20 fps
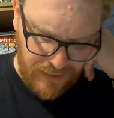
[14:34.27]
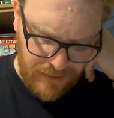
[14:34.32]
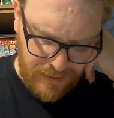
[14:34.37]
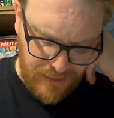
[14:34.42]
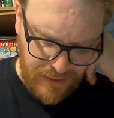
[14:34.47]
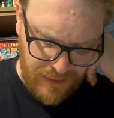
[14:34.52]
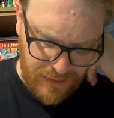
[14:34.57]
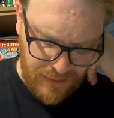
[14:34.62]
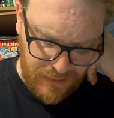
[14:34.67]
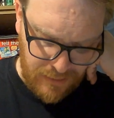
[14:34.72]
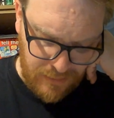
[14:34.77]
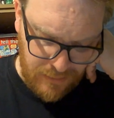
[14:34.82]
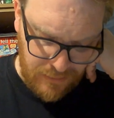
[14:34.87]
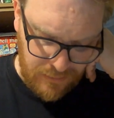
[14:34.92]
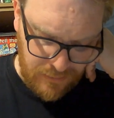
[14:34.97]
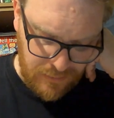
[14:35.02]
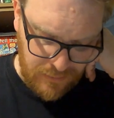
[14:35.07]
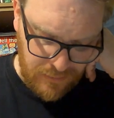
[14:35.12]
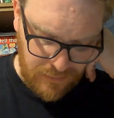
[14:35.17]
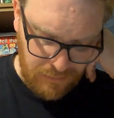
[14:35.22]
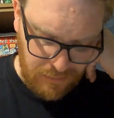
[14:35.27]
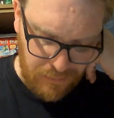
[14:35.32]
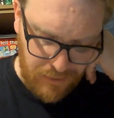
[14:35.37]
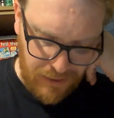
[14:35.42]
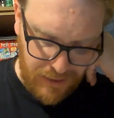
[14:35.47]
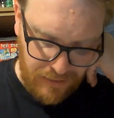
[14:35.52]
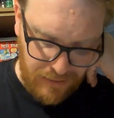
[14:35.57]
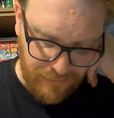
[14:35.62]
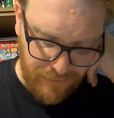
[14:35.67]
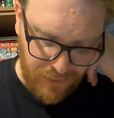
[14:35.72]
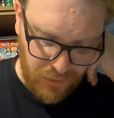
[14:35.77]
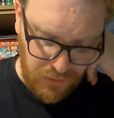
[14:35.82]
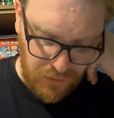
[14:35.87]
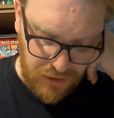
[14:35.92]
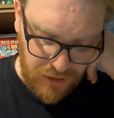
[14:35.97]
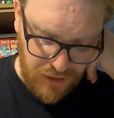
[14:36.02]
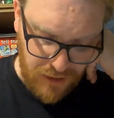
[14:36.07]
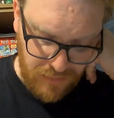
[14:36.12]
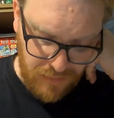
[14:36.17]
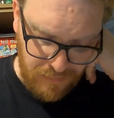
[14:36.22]
Tit, Bearded
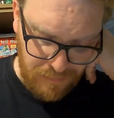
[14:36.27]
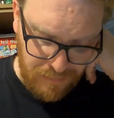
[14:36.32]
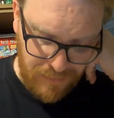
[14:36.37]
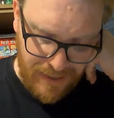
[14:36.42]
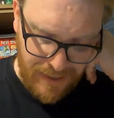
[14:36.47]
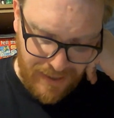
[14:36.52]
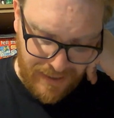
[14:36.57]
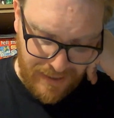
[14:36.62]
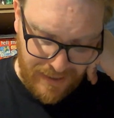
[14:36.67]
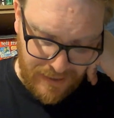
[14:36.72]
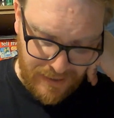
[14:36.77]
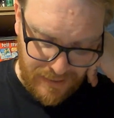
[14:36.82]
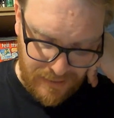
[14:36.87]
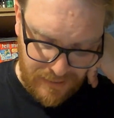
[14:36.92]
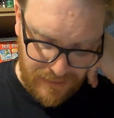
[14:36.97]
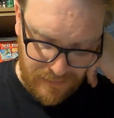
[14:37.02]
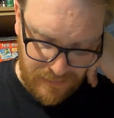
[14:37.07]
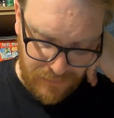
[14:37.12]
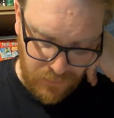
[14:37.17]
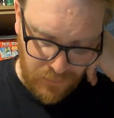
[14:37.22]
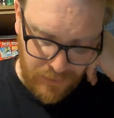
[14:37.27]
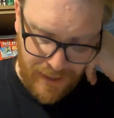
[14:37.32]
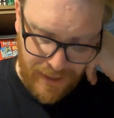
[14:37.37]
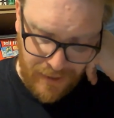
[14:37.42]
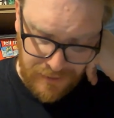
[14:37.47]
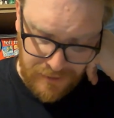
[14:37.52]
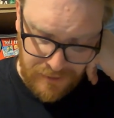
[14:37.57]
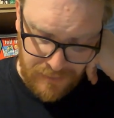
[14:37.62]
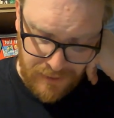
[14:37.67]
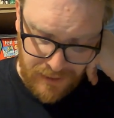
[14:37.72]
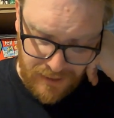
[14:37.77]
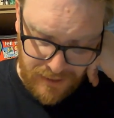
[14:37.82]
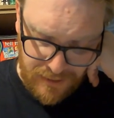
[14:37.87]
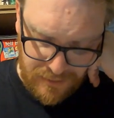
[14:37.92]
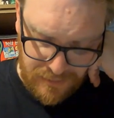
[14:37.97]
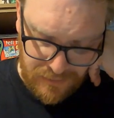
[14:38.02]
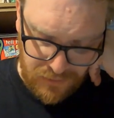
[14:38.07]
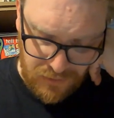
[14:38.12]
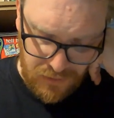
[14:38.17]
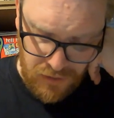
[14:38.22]
Vulture, Beardless, without a beard,
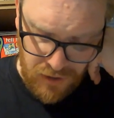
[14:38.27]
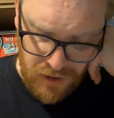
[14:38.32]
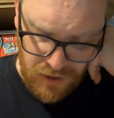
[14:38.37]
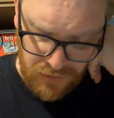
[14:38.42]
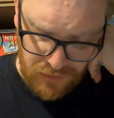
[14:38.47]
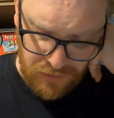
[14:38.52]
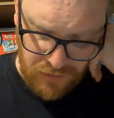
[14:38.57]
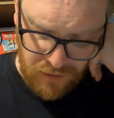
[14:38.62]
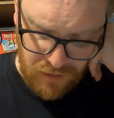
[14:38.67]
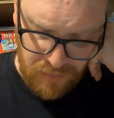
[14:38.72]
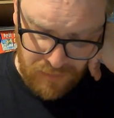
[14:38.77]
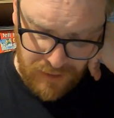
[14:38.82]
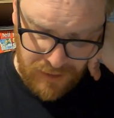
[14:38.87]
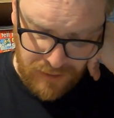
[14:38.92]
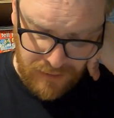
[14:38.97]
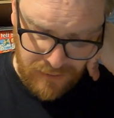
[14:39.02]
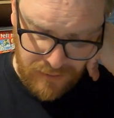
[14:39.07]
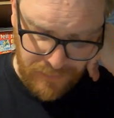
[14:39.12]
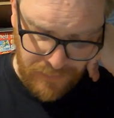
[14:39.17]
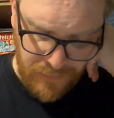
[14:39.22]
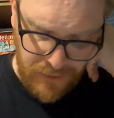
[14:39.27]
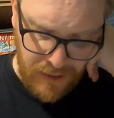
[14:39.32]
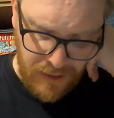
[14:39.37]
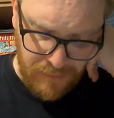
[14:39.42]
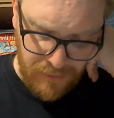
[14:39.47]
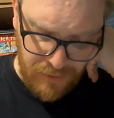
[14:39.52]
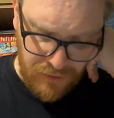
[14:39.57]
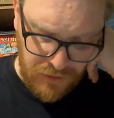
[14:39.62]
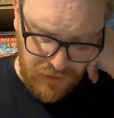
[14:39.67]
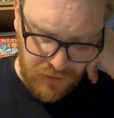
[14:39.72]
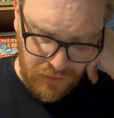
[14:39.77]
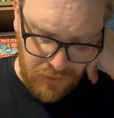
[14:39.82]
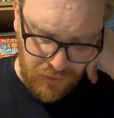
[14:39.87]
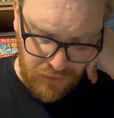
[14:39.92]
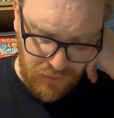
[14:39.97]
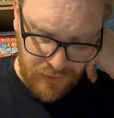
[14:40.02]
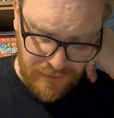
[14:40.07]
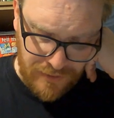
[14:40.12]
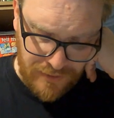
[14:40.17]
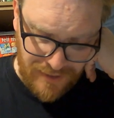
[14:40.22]
too young to grow a beard, immature,
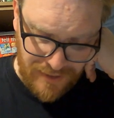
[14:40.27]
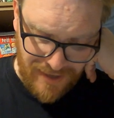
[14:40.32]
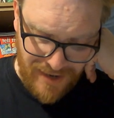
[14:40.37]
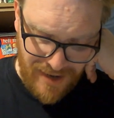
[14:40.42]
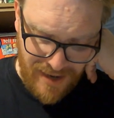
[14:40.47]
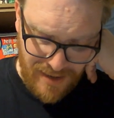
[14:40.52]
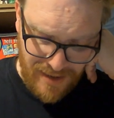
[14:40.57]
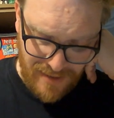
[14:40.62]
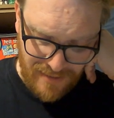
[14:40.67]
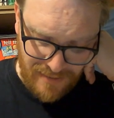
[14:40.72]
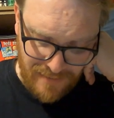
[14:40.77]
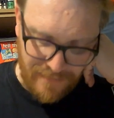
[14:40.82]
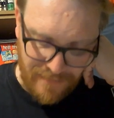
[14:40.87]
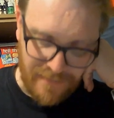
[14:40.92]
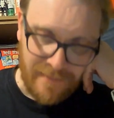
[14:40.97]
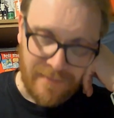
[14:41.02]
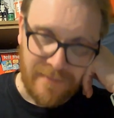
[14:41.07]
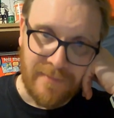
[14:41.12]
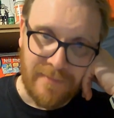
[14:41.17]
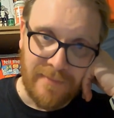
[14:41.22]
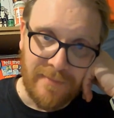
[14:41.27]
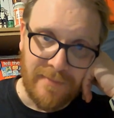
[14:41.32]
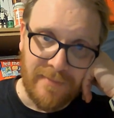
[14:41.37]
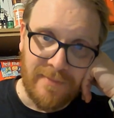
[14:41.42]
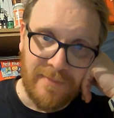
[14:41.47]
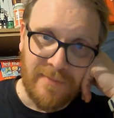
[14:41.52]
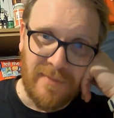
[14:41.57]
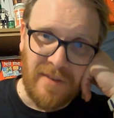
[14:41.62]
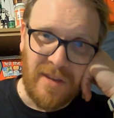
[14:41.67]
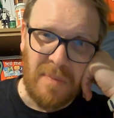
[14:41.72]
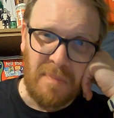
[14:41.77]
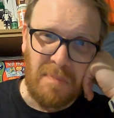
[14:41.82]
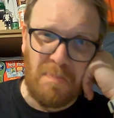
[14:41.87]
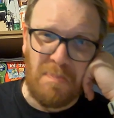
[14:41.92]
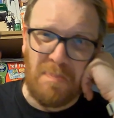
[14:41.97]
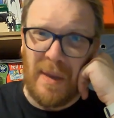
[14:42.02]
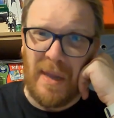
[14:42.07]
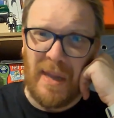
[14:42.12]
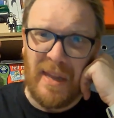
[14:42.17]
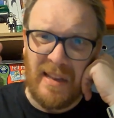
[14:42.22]
see?
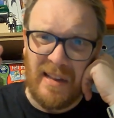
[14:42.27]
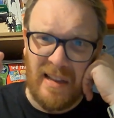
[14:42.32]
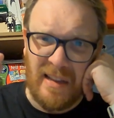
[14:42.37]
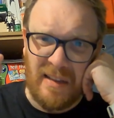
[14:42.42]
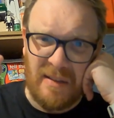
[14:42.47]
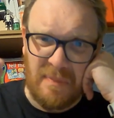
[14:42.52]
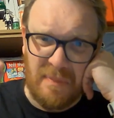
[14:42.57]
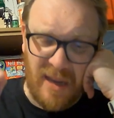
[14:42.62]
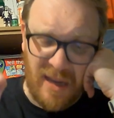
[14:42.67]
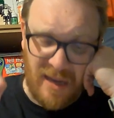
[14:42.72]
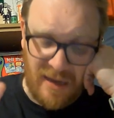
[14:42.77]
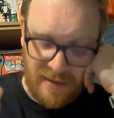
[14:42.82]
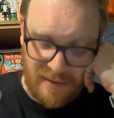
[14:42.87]
Beardless, mate.